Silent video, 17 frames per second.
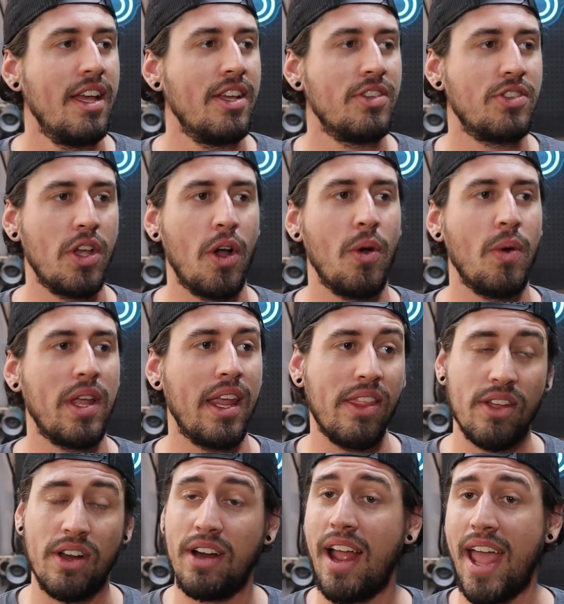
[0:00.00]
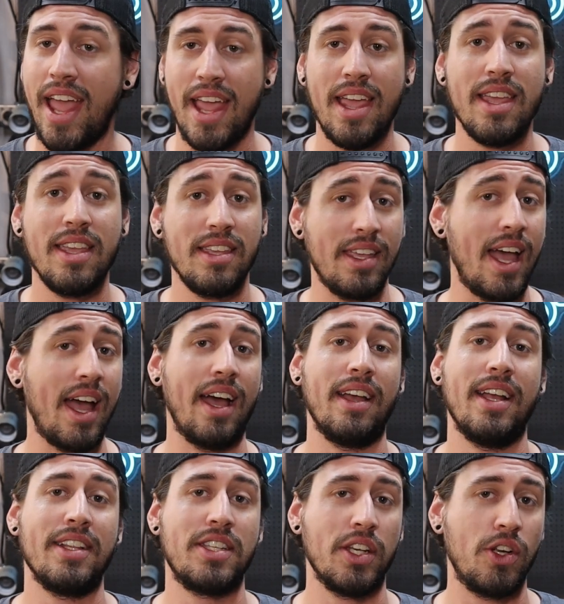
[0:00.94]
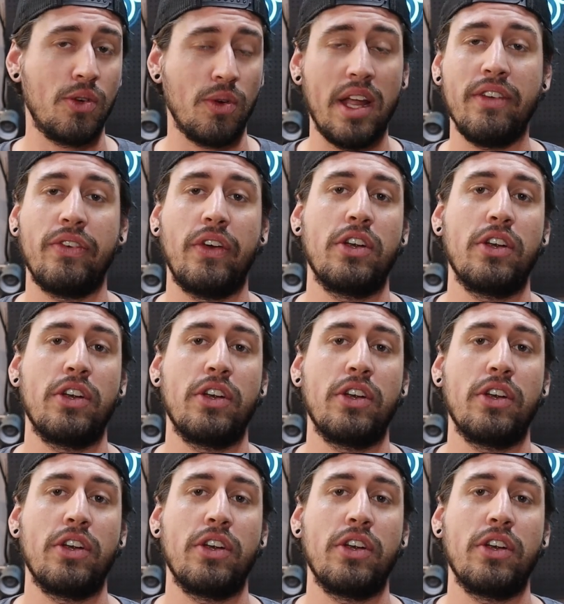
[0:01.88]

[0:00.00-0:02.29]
So either A, yeah, it's a great